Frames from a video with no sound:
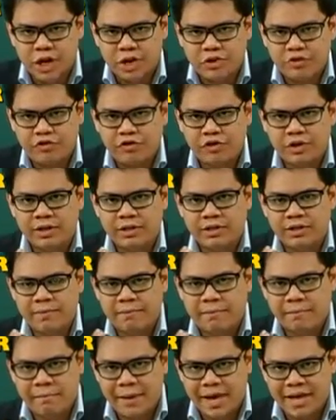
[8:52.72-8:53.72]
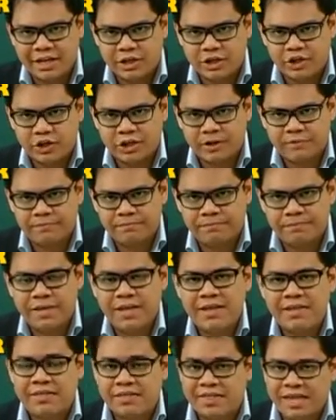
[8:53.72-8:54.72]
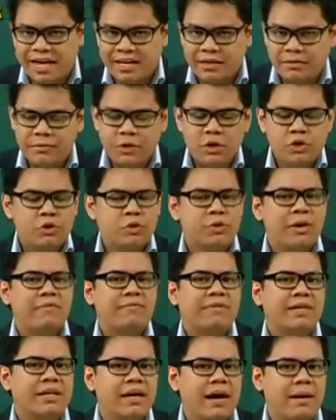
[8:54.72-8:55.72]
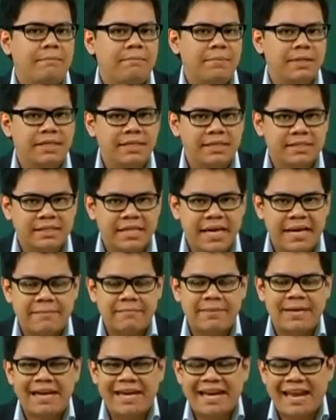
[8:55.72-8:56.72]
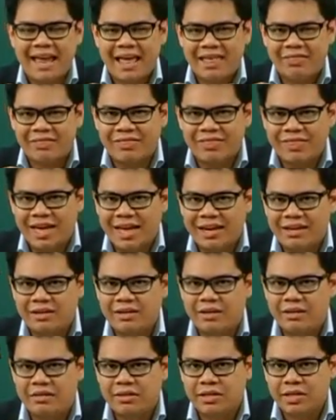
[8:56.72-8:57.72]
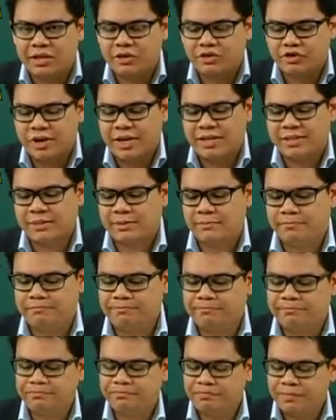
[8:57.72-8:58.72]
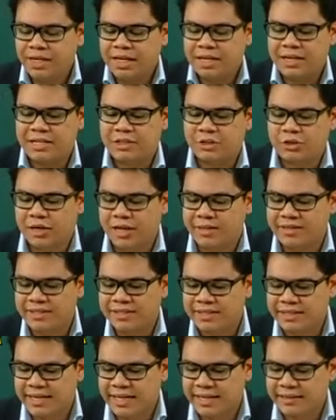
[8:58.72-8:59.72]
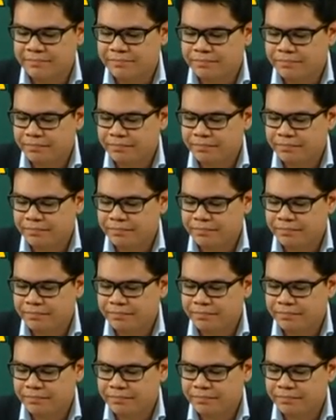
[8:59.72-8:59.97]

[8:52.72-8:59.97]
General Manager. Then you have the company's name and then the address. Let's look at this again.